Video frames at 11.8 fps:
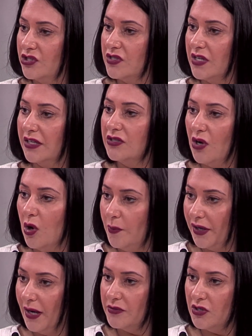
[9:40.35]
It's just like to open
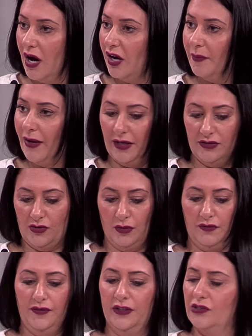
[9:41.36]
up, talk about it, don't
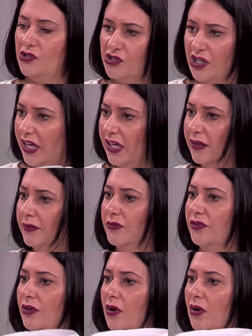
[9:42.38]
feel ashamed or